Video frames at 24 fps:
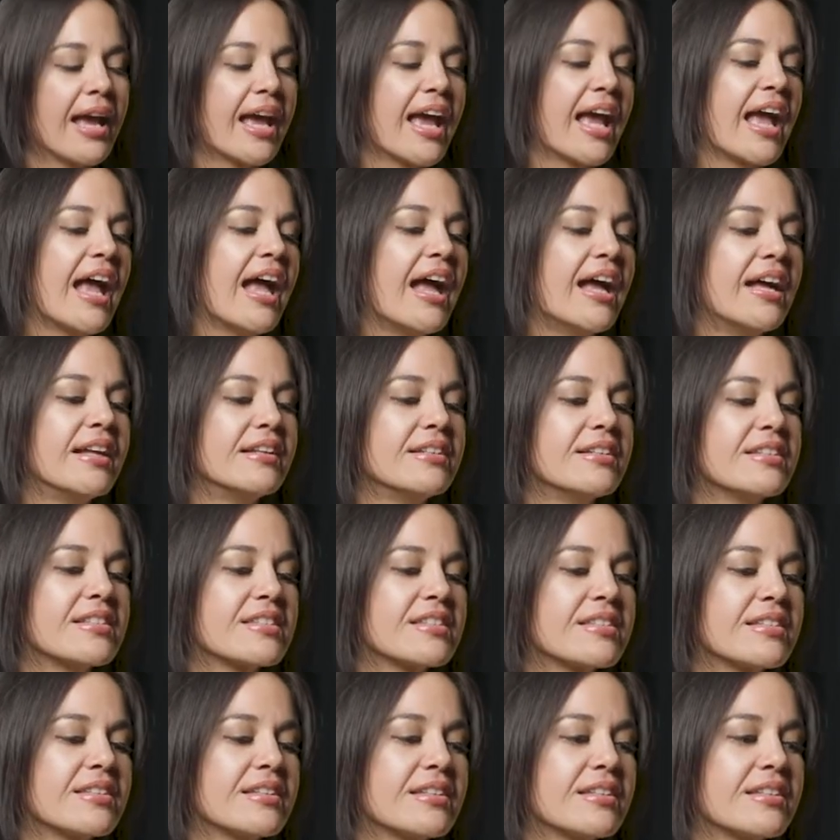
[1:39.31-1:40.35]
And
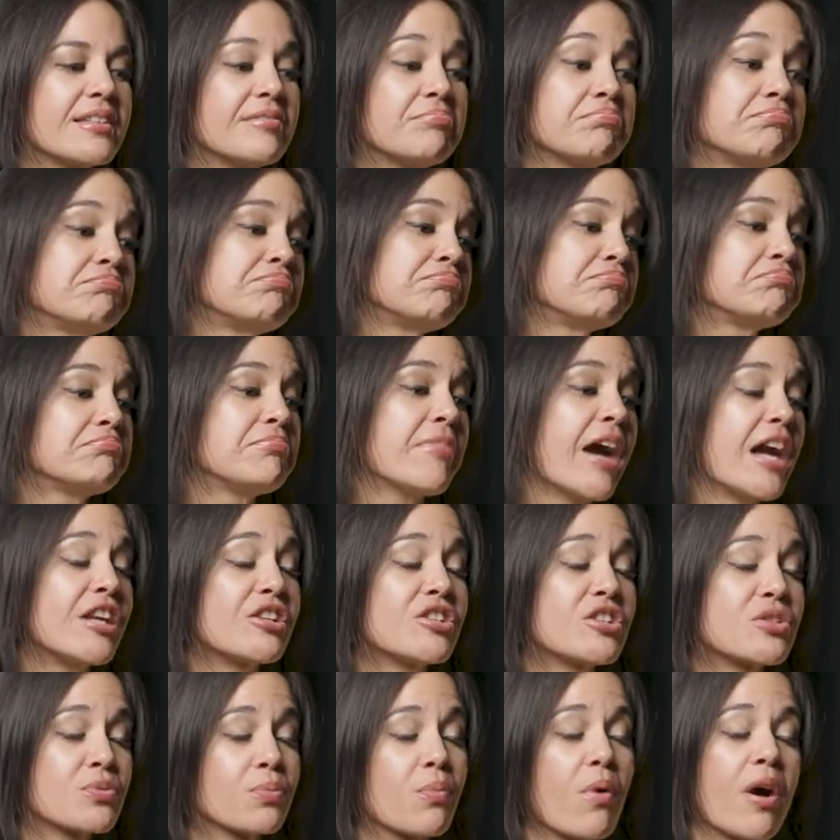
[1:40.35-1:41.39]
I
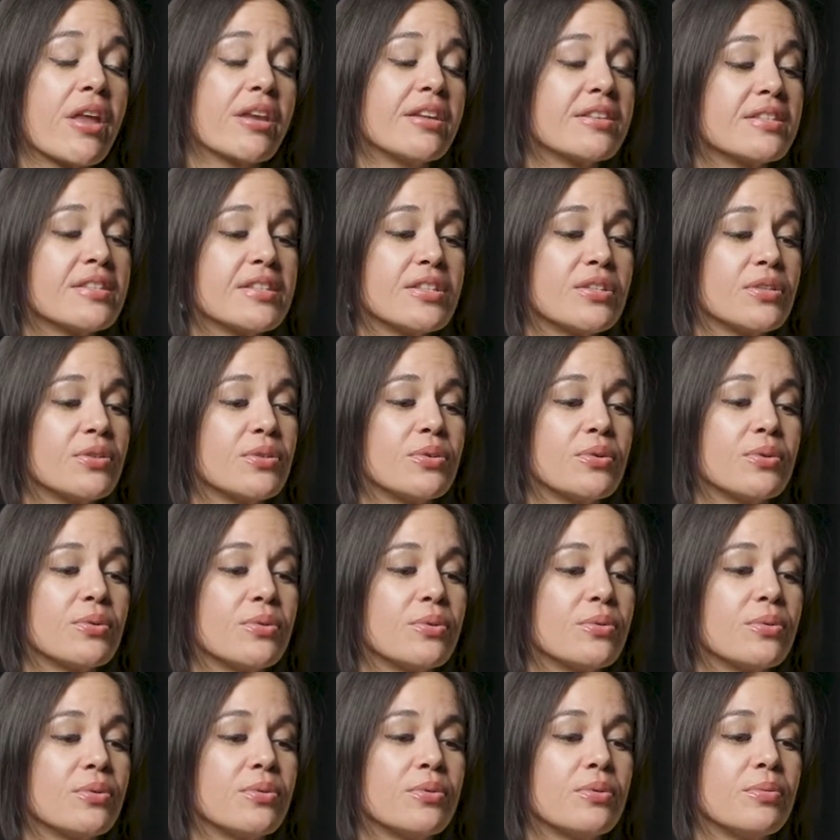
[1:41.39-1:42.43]
just wanted
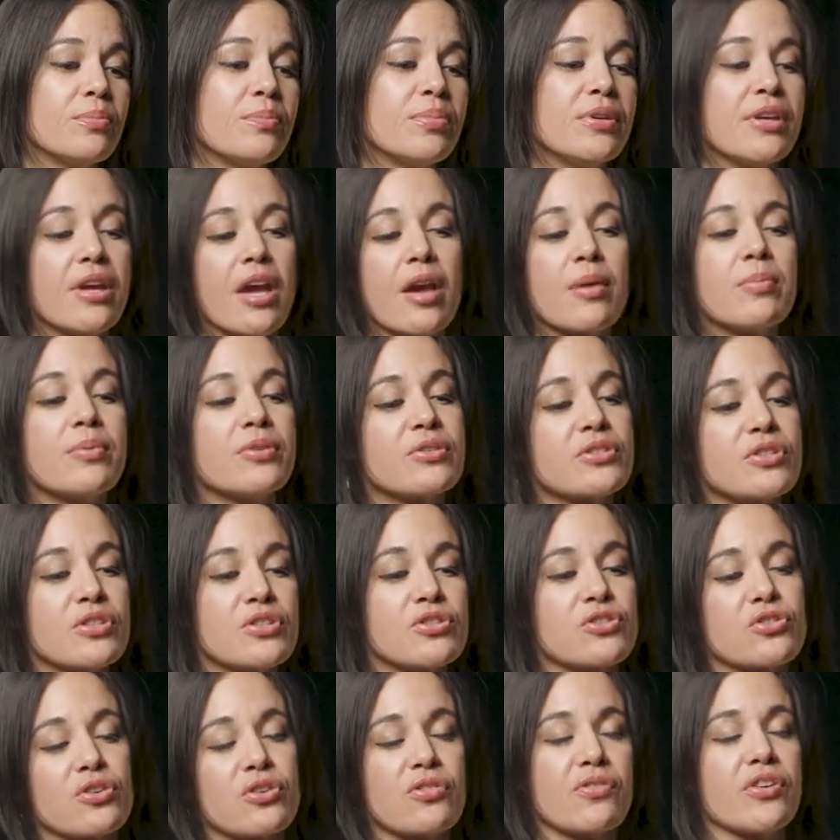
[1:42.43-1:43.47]
to be able to
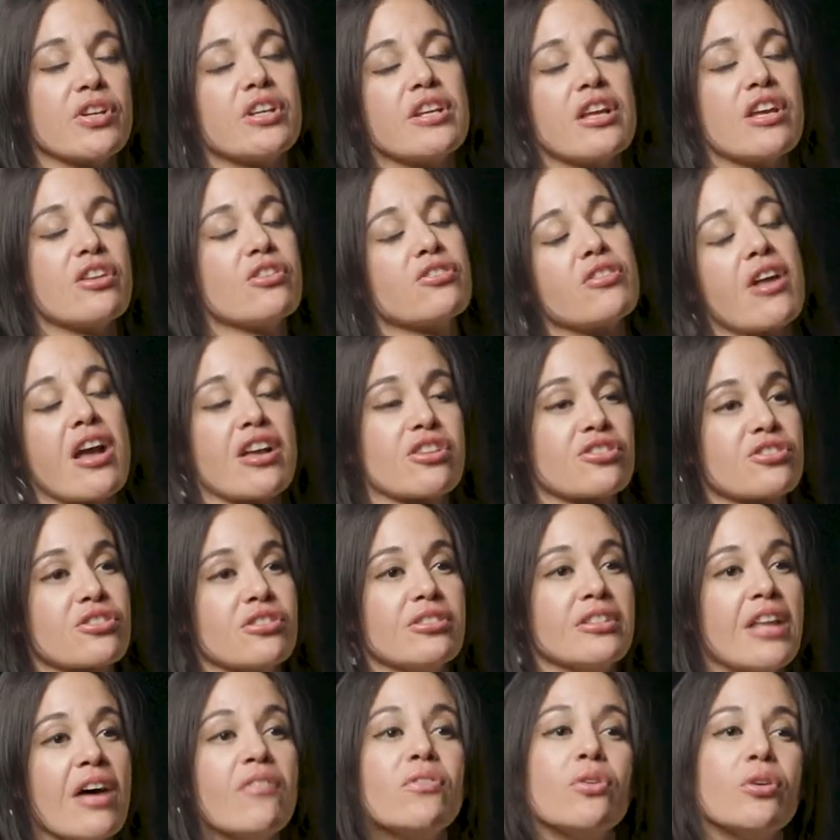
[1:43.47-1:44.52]
serve on an international
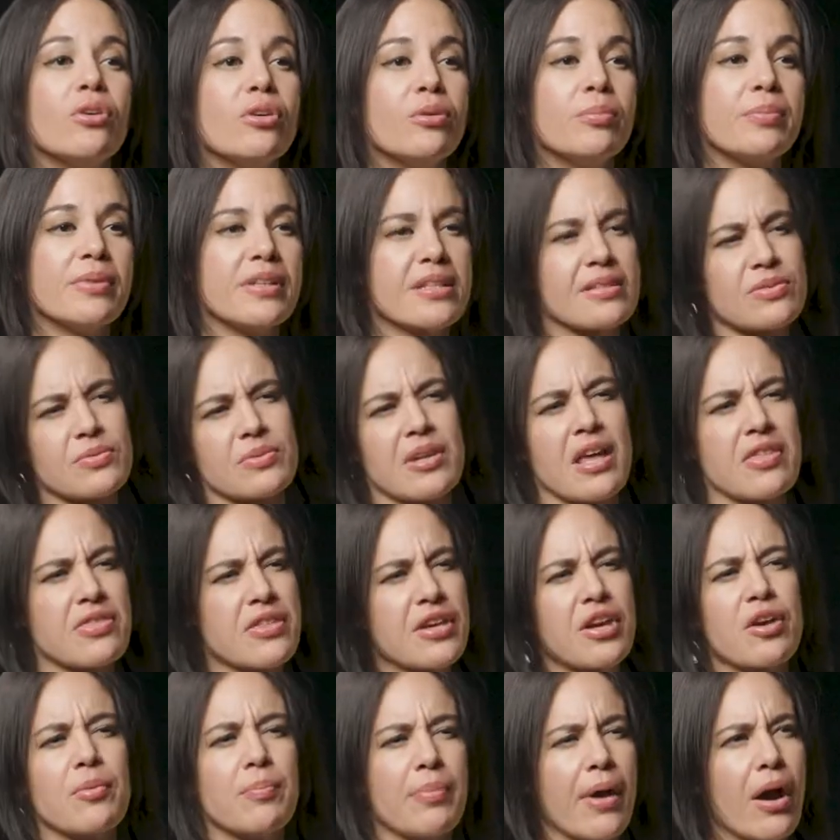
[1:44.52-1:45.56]
level, because when I
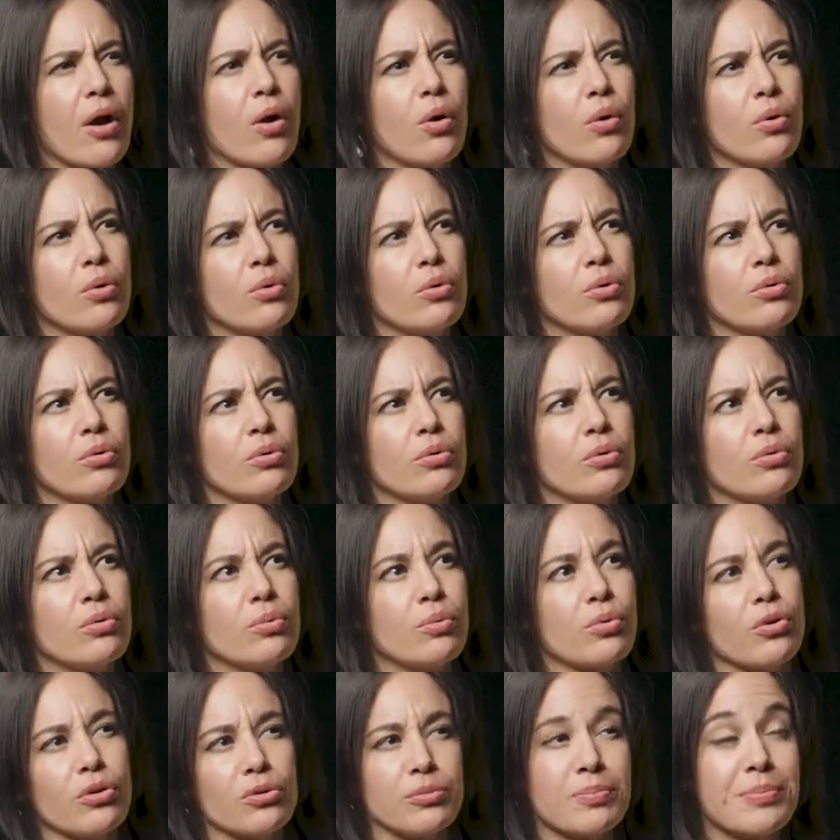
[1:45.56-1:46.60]
think about
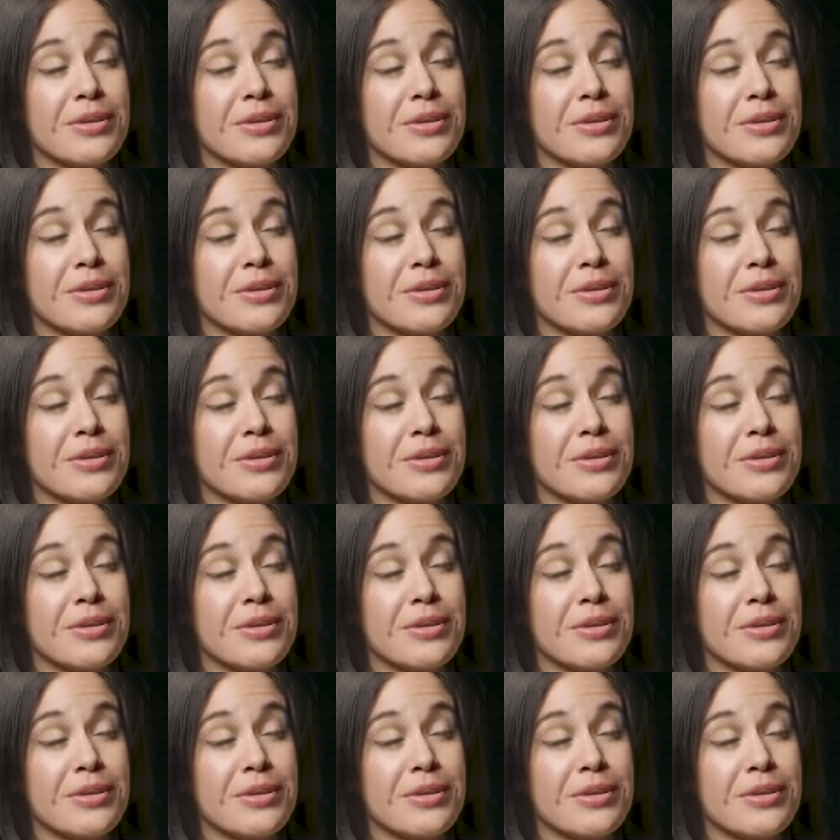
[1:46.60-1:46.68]
world